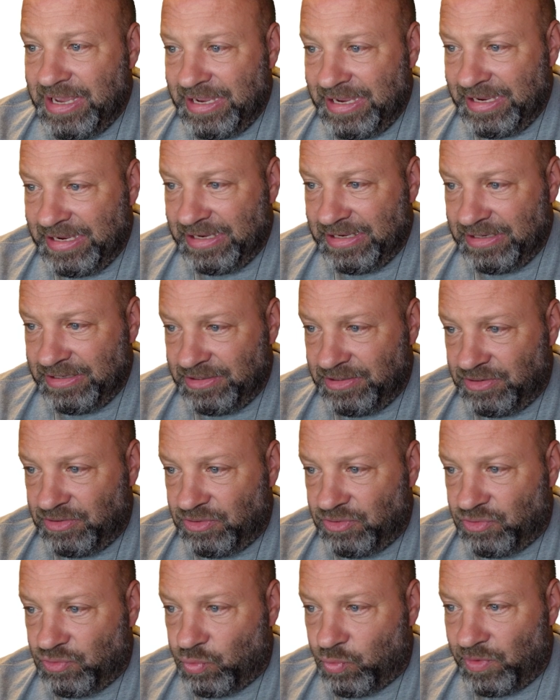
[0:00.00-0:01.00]

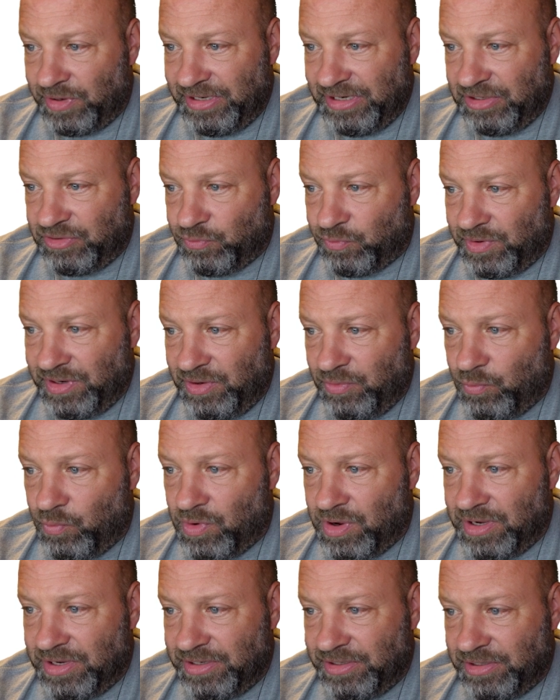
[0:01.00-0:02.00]
in
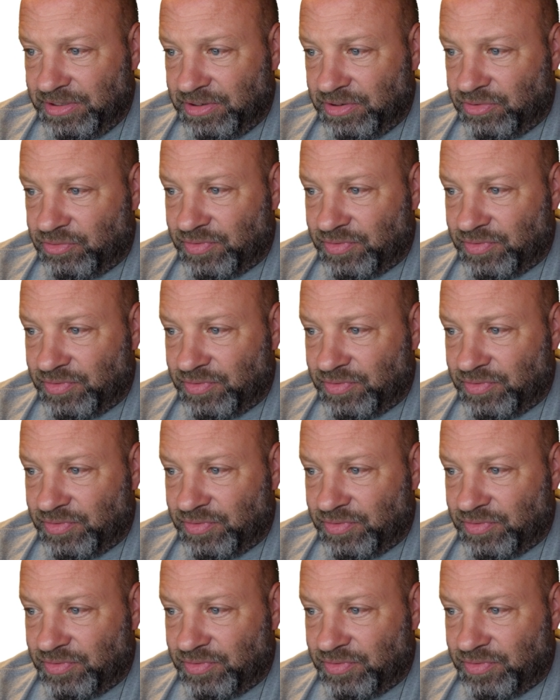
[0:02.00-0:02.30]
2021